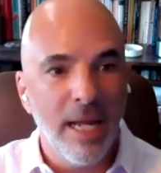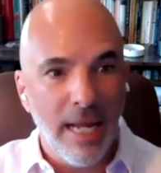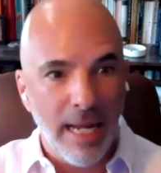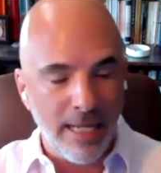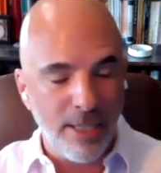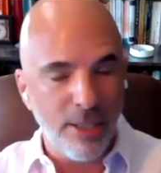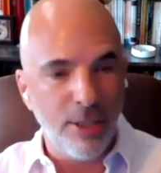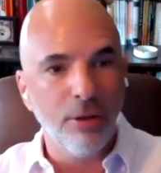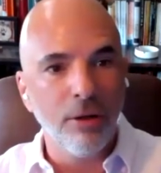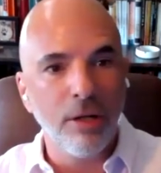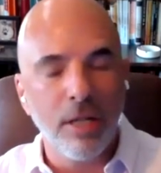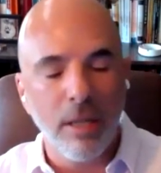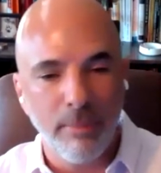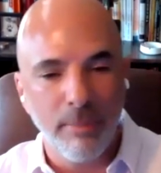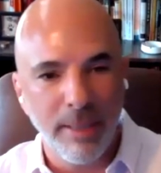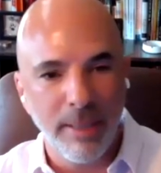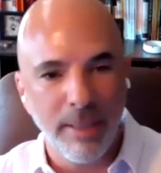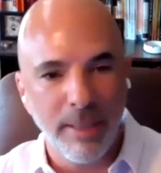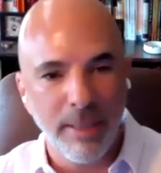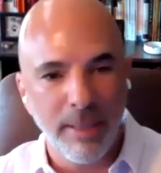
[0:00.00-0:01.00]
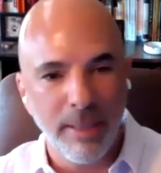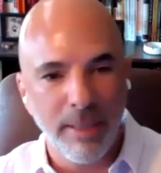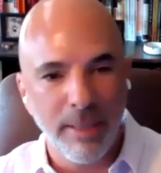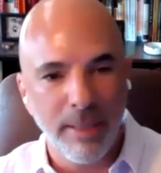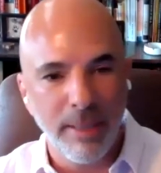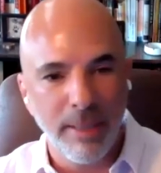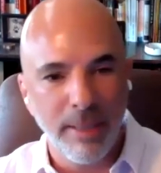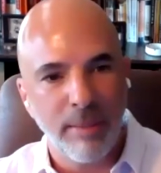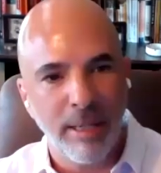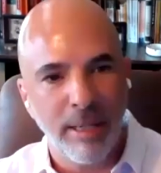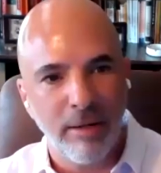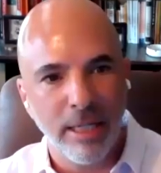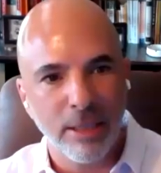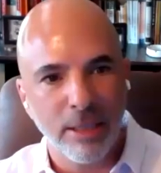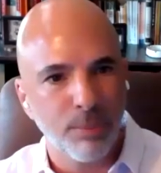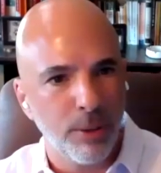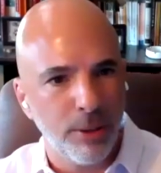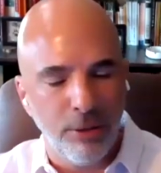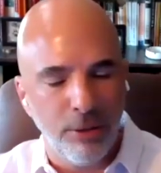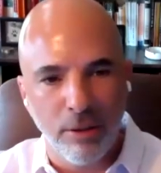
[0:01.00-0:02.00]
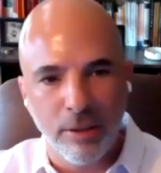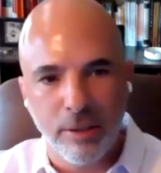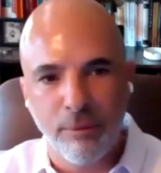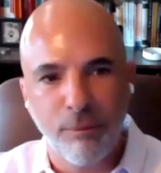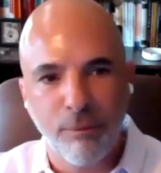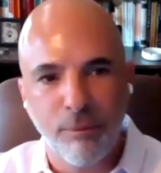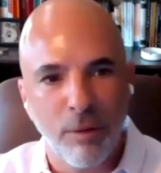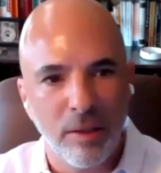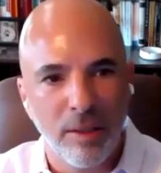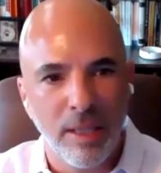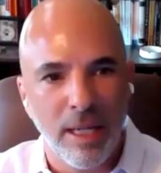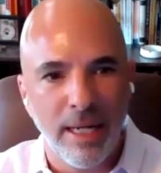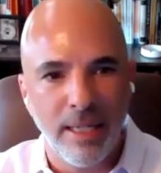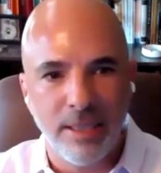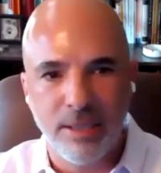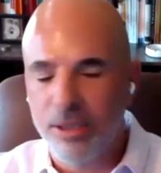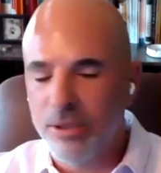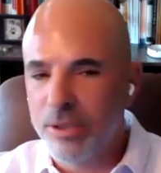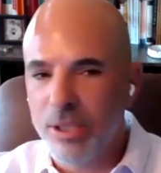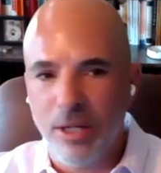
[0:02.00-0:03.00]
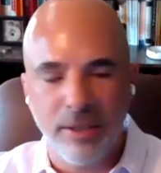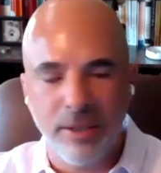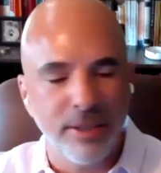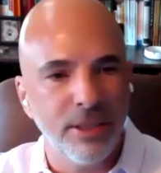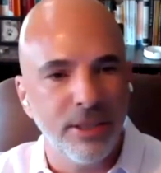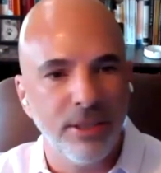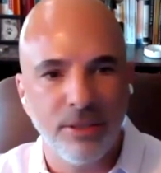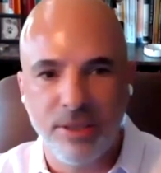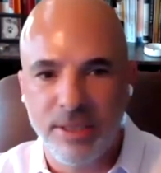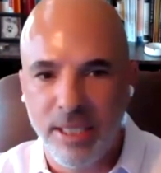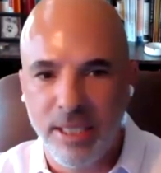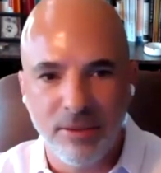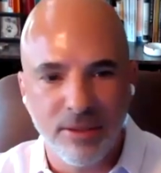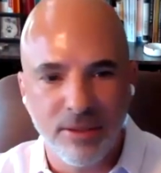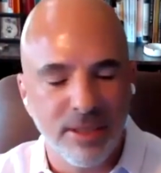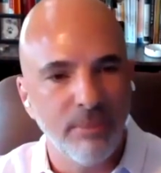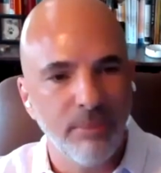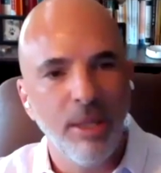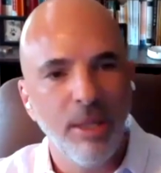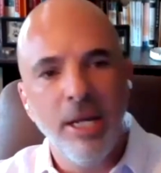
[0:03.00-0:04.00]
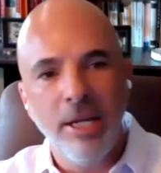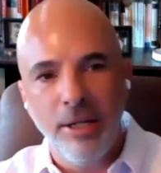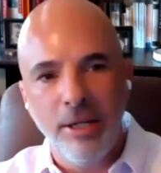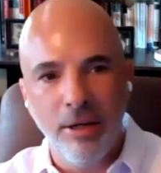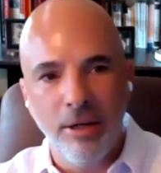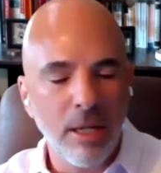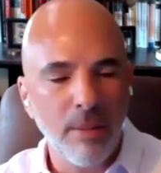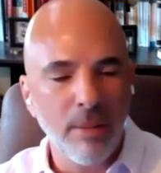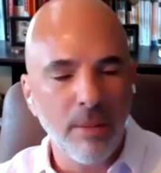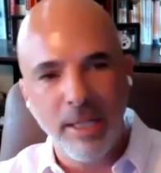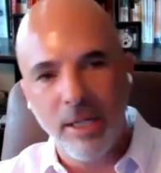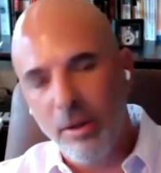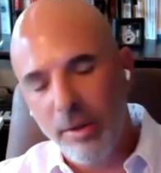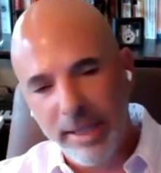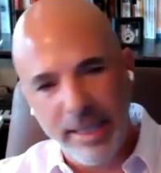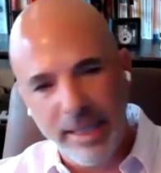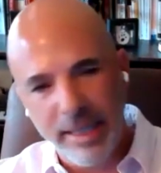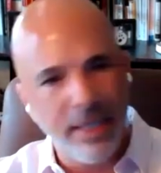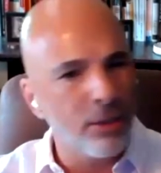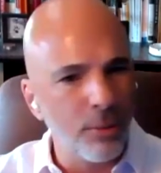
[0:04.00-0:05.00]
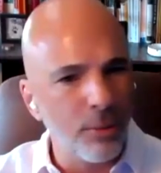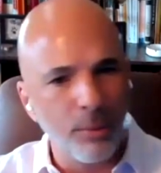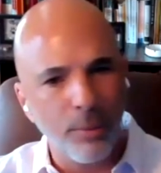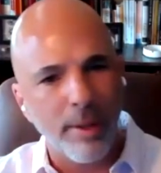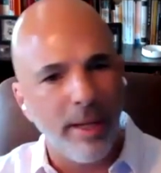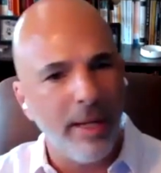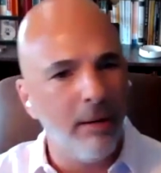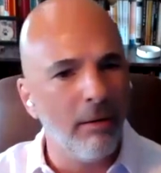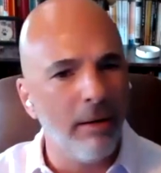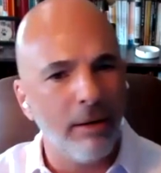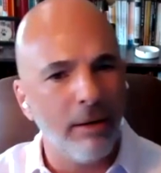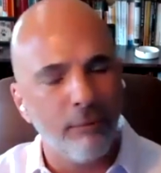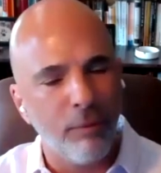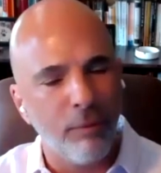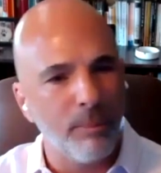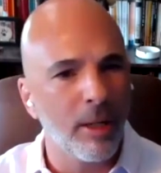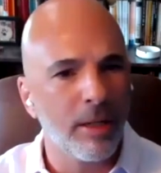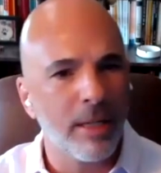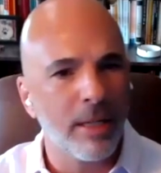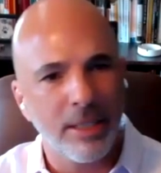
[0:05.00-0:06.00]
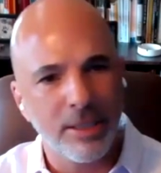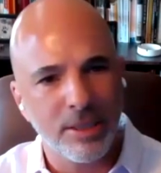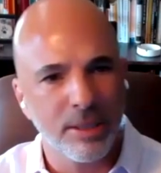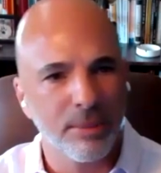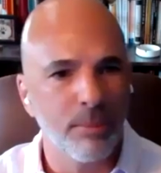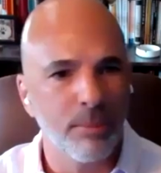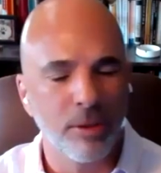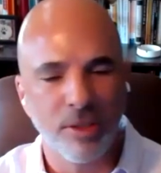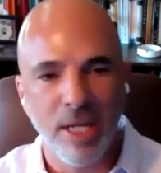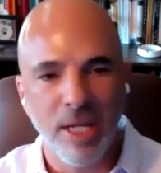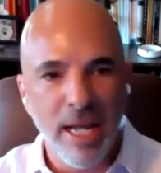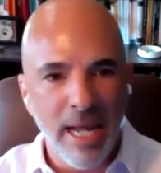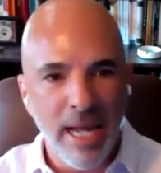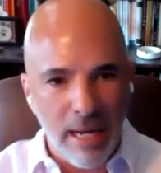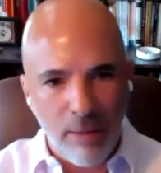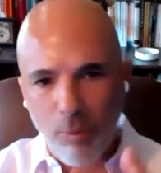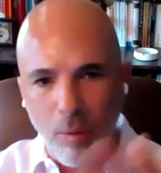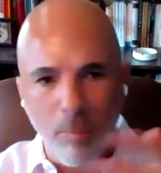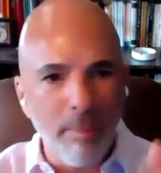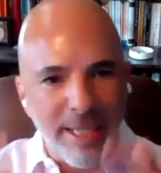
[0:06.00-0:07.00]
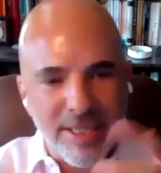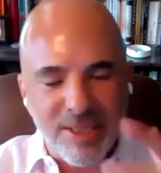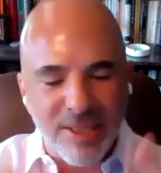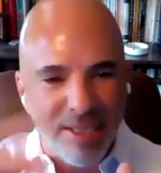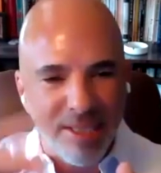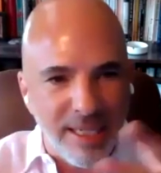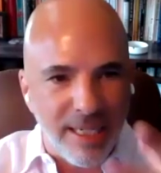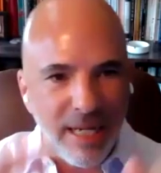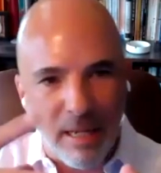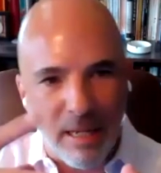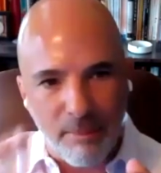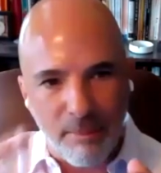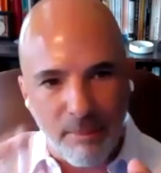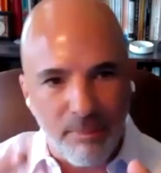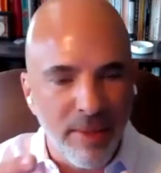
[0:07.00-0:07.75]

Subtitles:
And you're coming as a subject matter expert. You're on the front lines. You're talking to your sales team. You're coming and going, here's what we're hearing from our customers. And we're mixing it up.